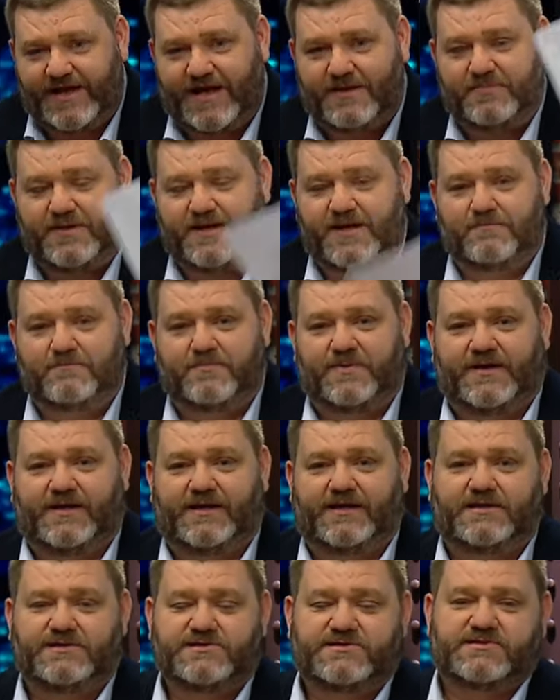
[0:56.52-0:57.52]
Lambie
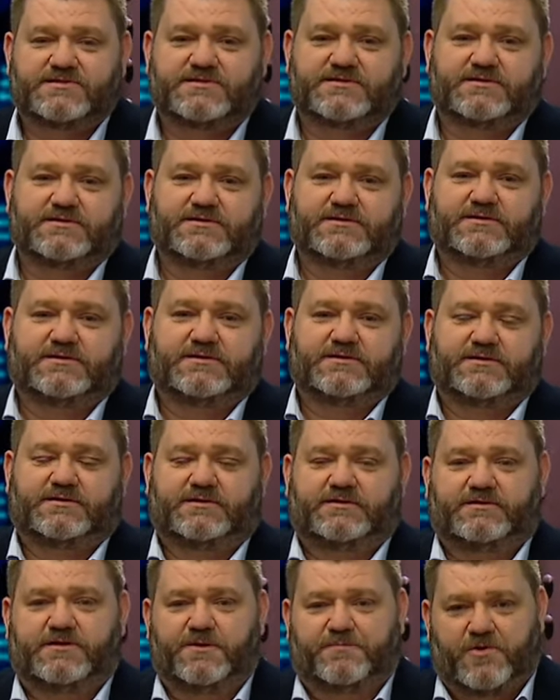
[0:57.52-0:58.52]
MPs,
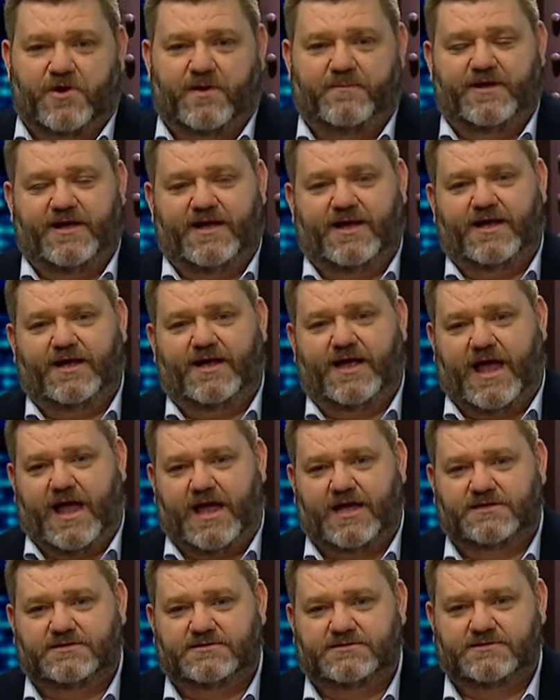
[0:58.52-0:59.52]
the Premier
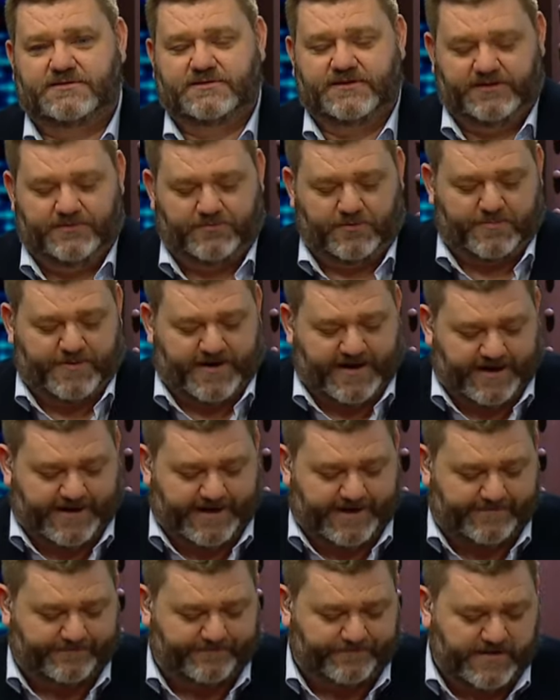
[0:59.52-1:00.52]
and the Liberal
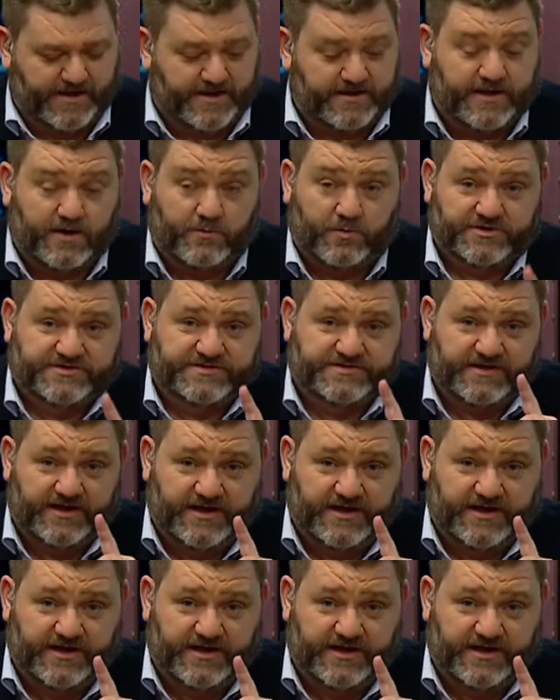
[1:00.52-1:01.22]
Party. Now, what's